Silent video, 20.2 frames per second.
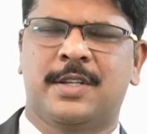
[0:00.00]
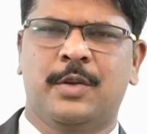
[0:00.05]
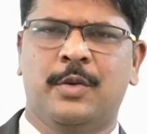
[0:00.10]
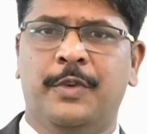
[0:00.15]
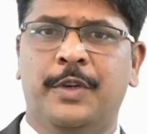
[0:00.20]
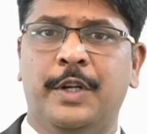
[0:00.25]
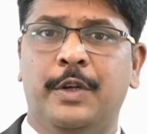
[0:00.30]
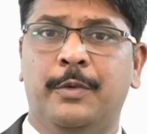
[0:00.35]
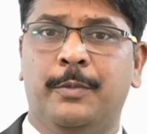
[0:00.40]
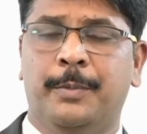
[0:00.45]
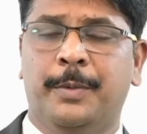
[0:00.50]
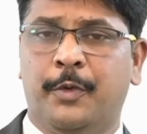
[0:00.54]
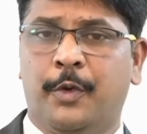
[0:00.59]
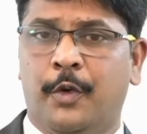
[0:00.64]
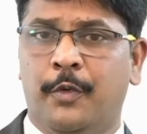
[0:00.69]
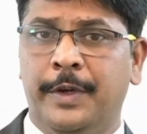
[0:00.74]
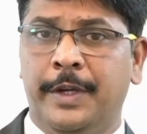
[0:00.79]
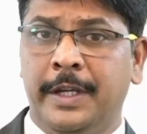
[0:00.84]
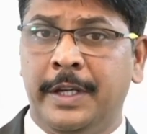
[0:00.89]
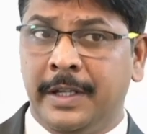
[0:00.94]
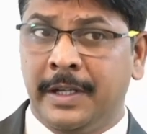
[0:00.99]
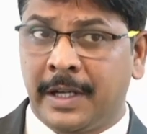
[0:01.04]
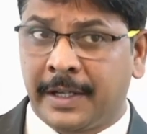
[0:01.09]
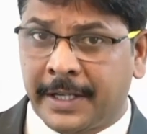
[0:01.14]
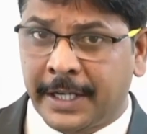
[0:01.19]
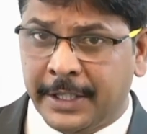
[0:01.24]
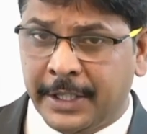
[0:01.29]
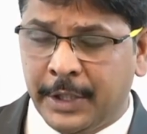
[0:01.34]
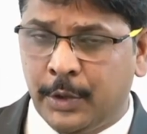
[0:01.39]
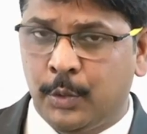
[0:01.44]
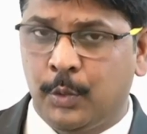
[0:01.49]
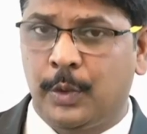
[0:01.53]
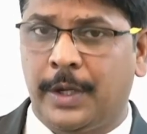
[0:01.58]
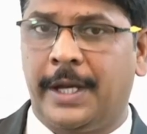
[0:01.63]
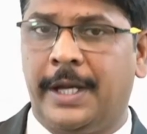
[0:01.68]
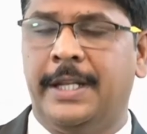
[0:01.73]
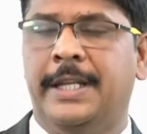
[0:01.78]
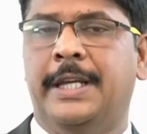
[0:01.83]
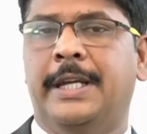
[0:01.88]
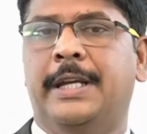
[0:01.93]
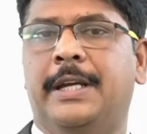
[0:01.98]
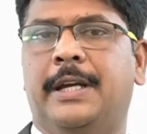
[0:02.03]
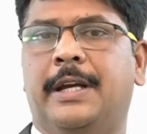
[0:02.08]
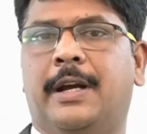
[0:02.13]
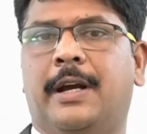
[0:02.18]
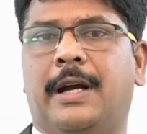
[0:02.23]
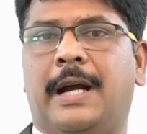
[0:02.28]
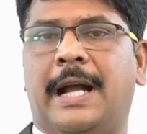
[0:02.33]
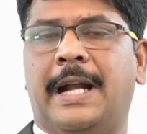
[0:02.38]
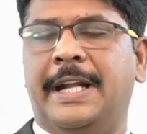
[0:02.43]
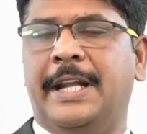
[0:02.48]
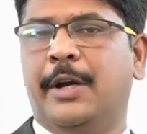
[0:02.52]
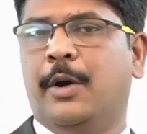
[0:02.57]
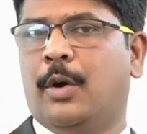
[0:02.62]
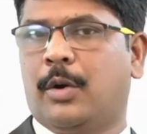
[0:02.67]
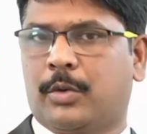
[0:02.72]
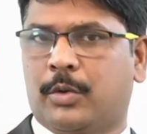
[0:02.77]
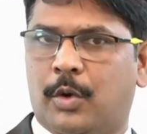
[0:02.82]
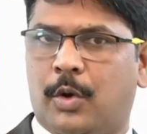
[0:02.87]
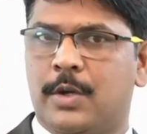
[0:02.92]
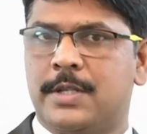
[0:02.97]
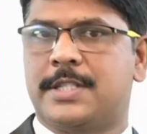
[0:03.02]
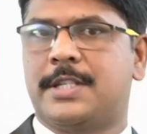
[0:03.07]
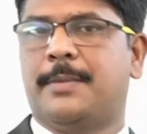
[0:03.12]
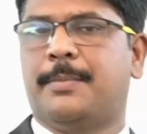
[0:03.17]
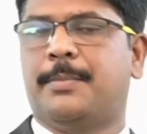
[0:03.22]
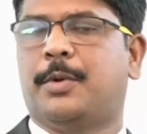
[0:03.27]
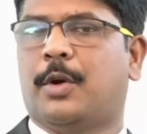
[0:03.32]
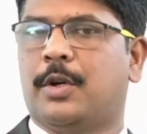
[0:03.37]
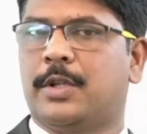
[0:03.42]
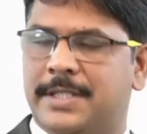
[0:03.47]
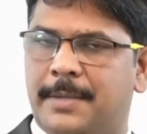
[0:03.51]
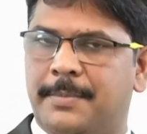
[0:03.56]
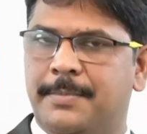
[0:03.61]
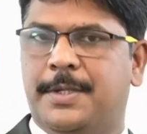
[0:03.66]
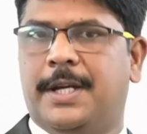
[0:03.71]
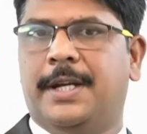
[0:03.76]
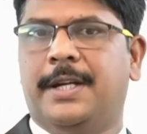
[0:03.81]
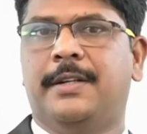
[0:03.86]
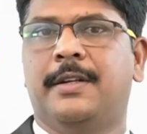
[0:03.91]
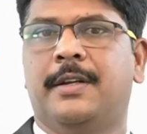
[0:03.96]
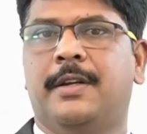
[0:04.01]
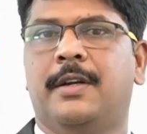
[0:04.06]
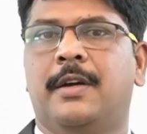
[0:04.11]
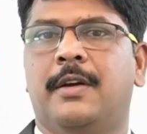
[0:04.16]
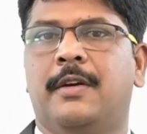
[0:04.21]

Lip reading: You know, before we get into any idea or concept or subject,